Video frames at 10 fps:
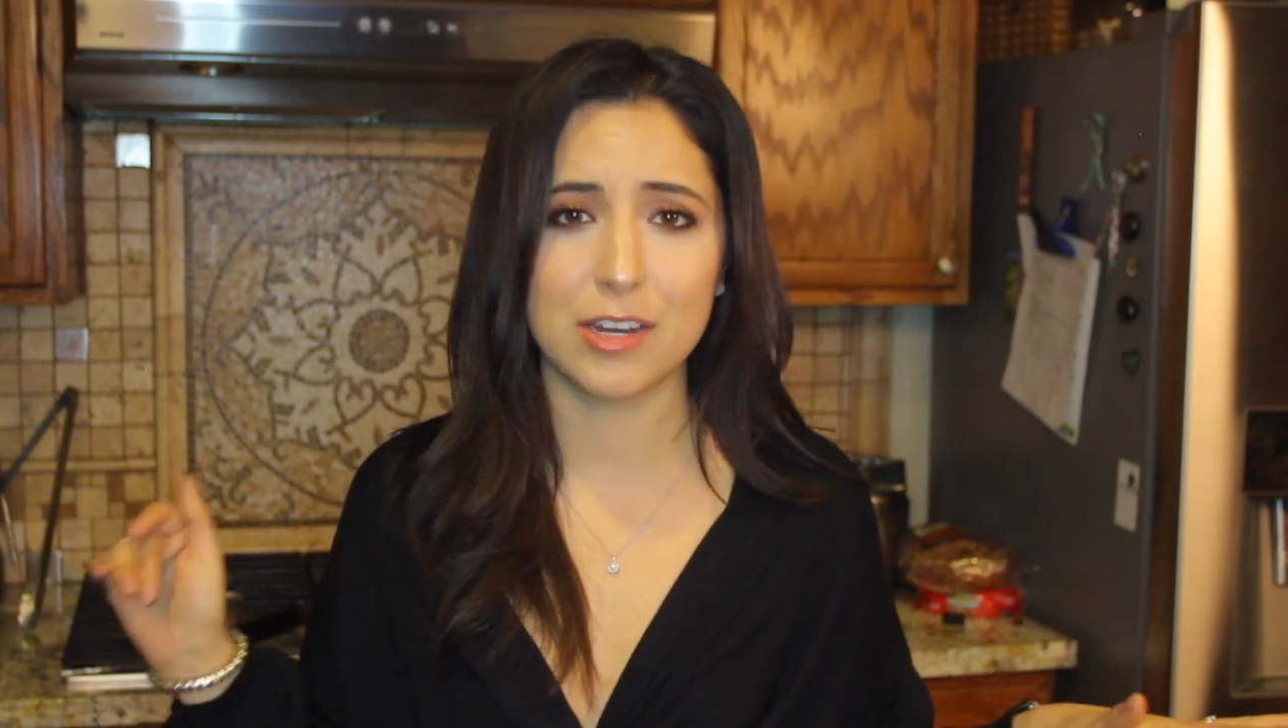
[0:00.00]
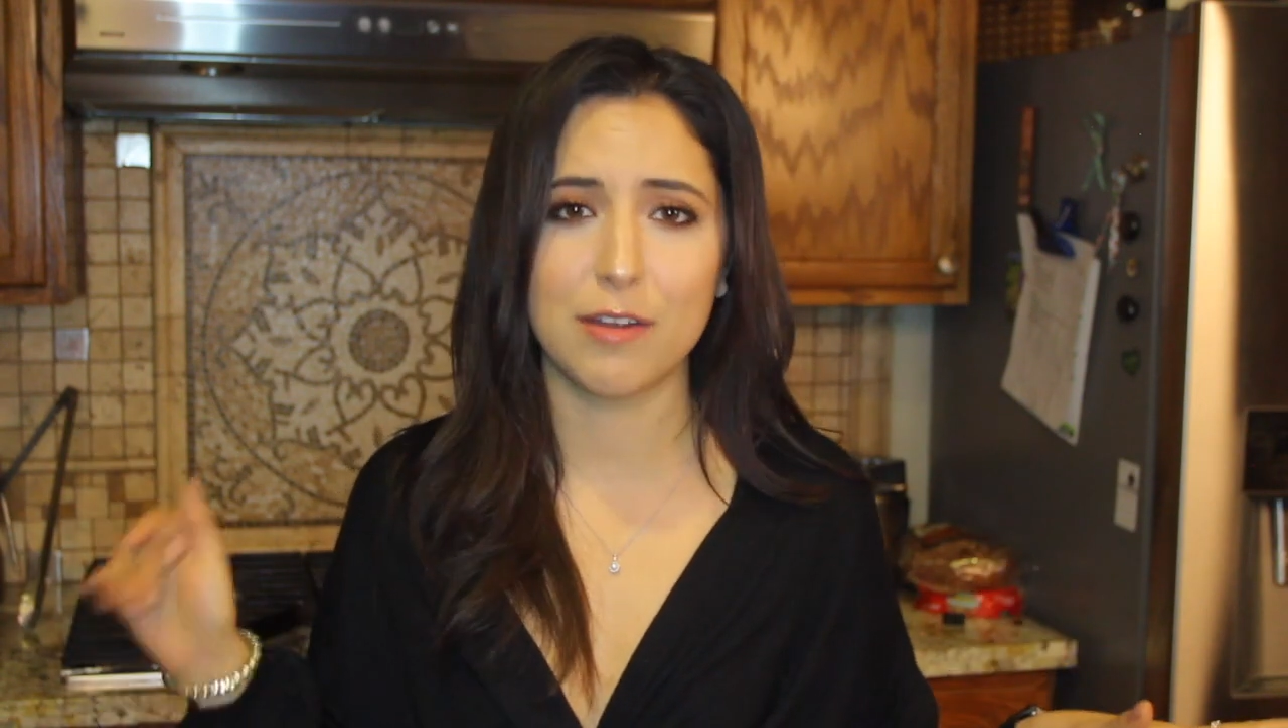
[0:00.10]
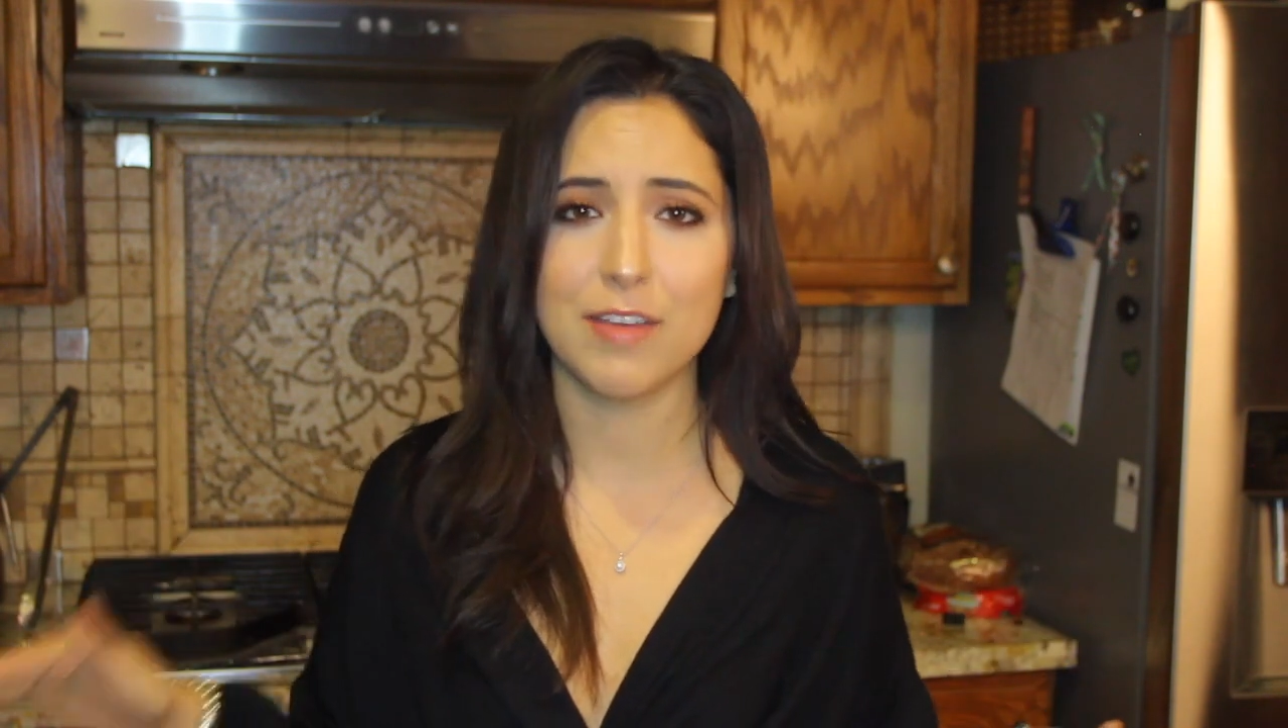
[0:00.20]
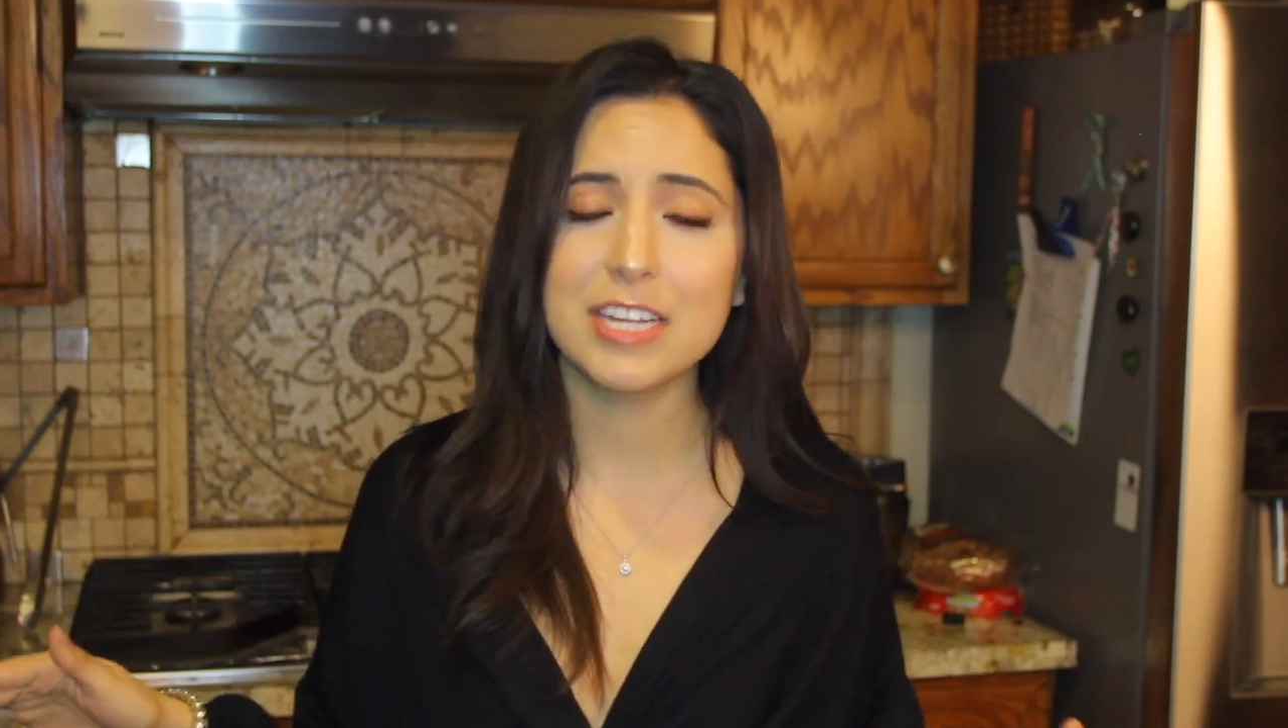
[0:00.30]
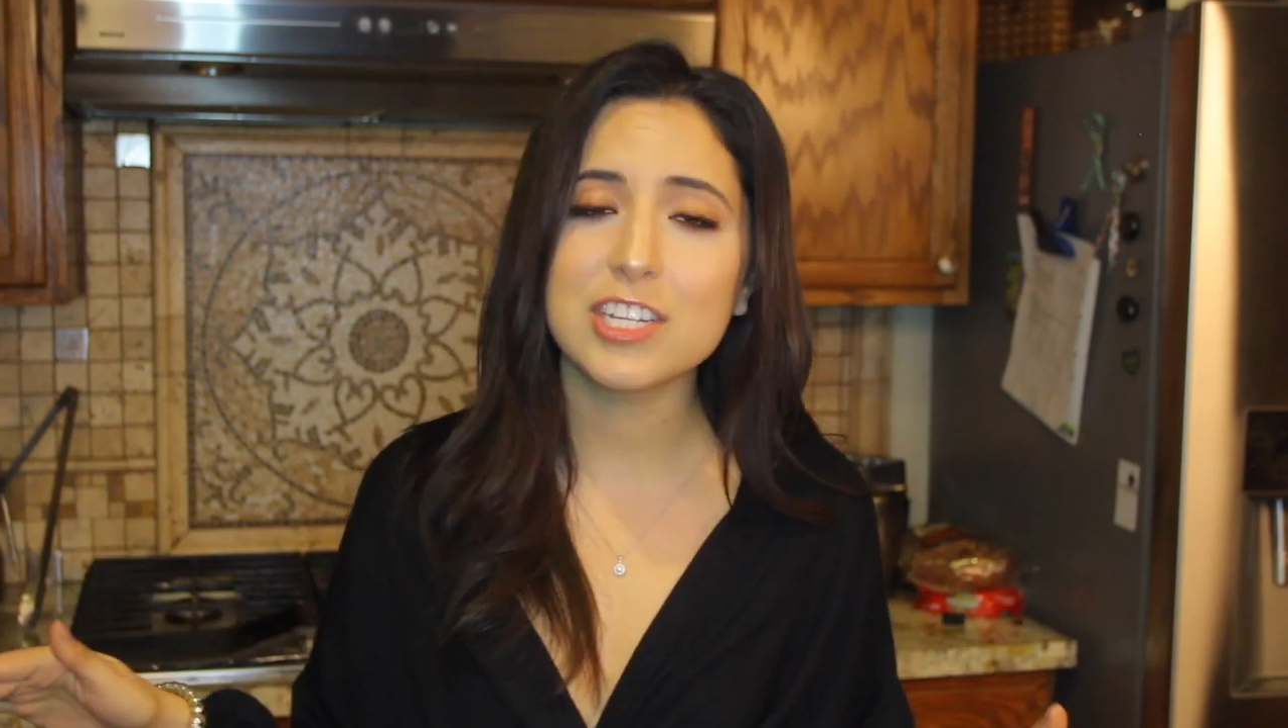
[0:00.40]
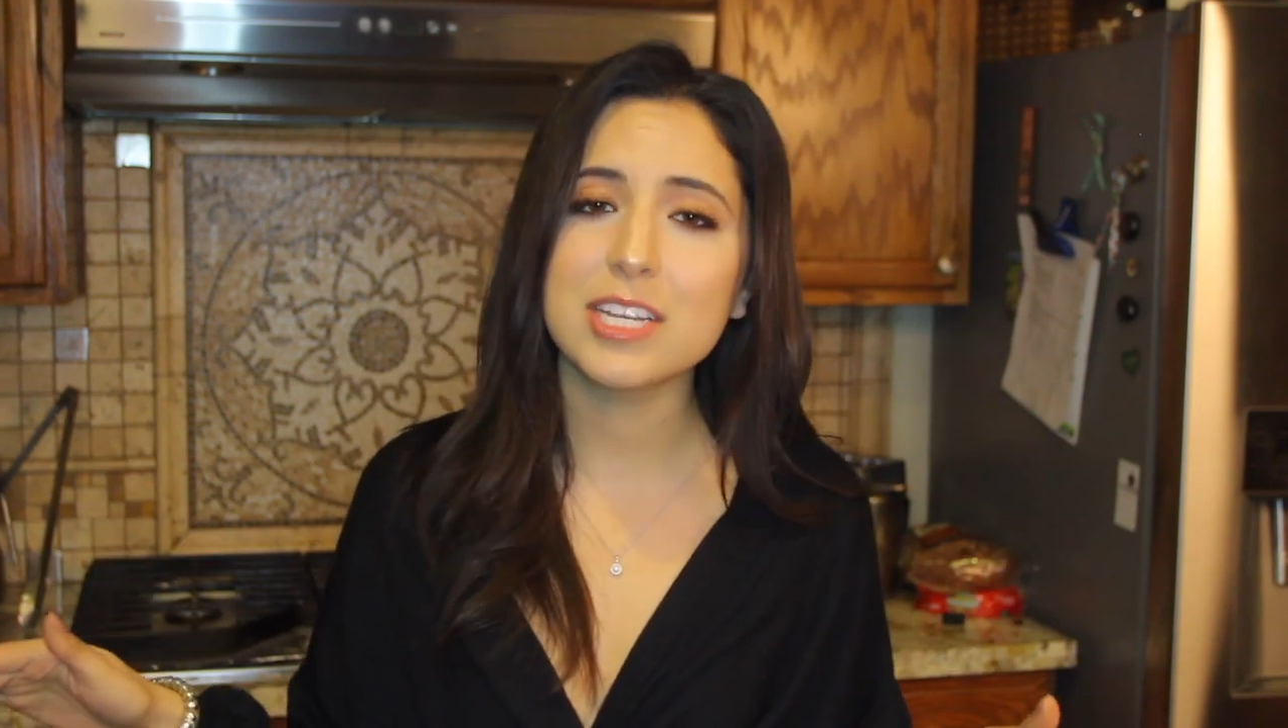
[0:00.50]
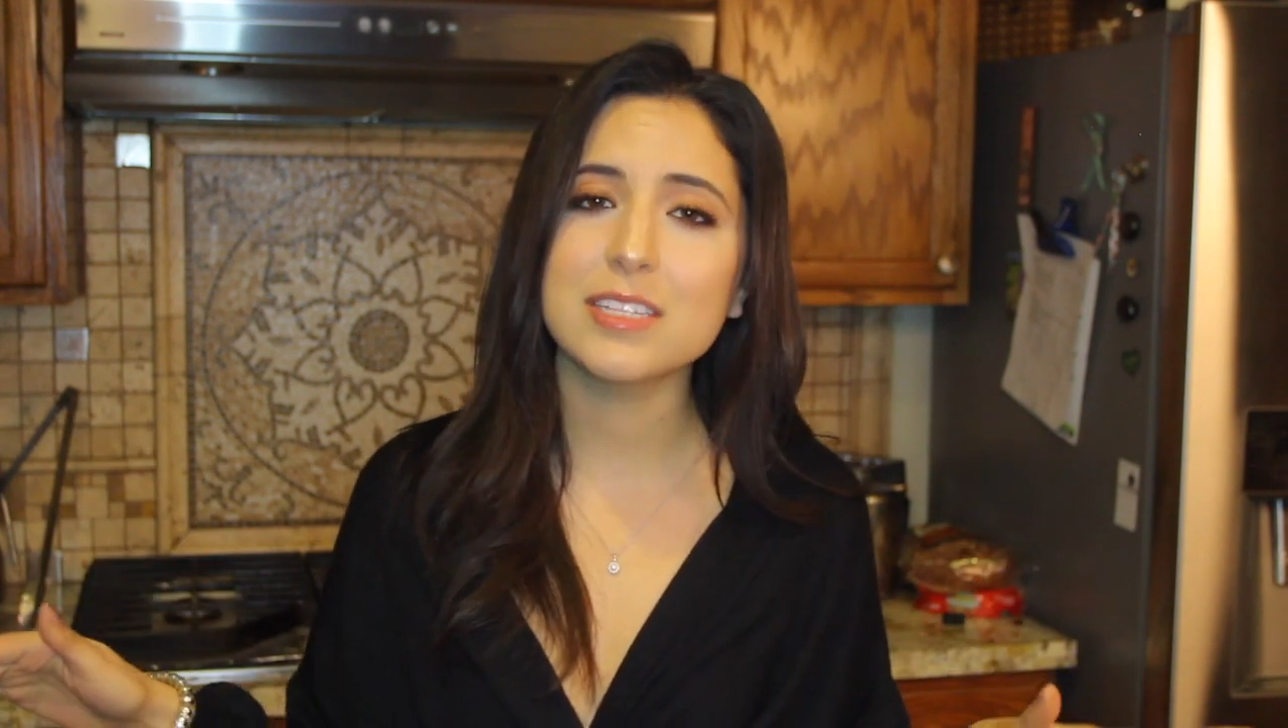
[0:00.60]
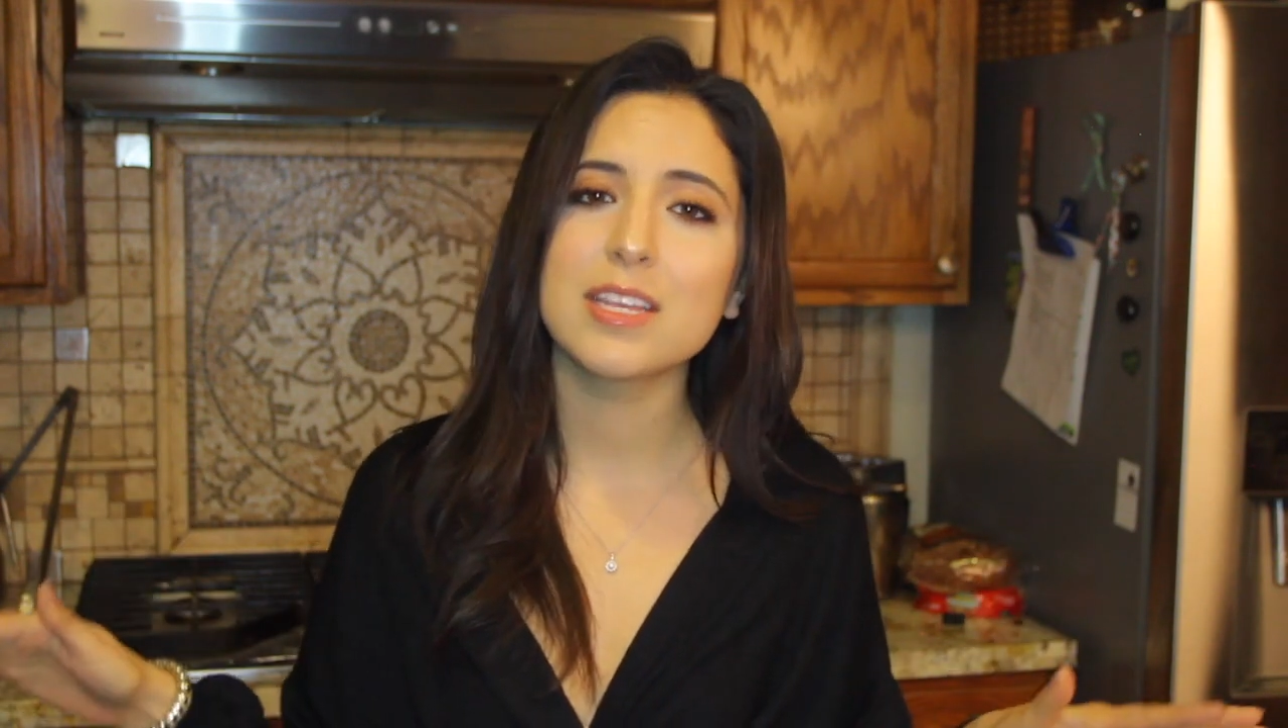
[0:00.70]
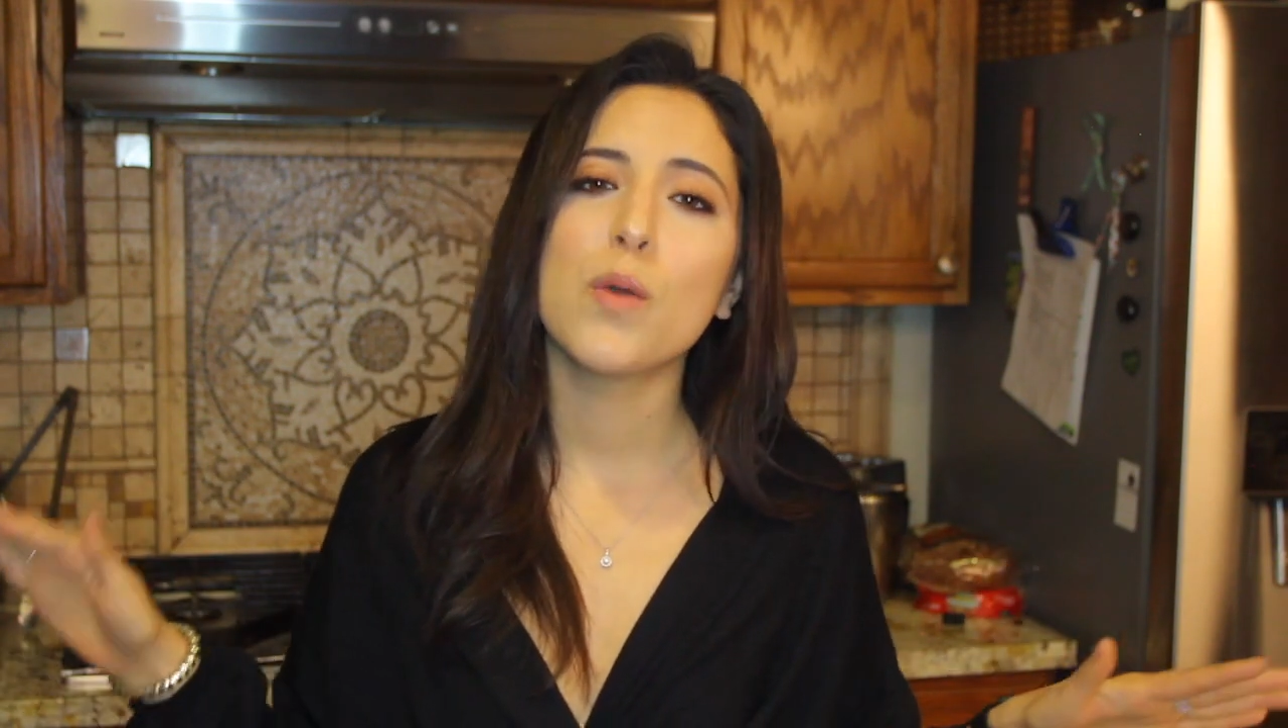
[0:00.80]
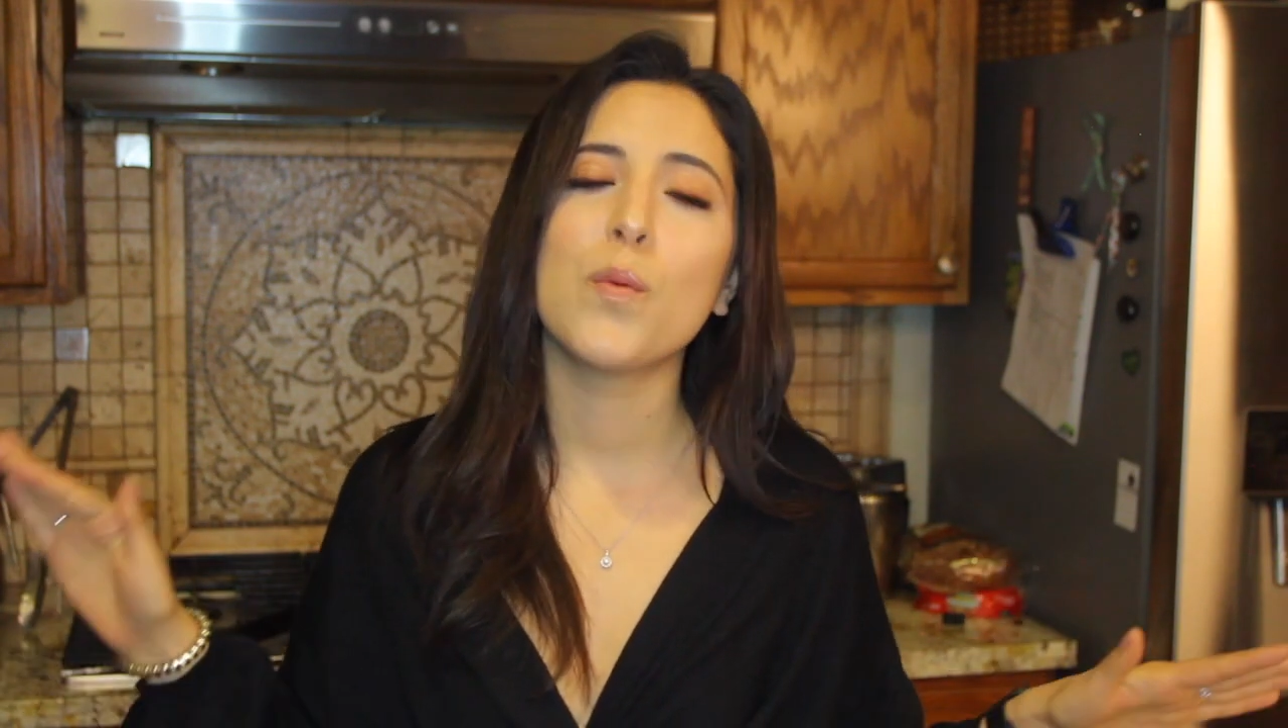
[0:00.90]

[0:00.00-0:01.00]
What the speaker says: and our veggies,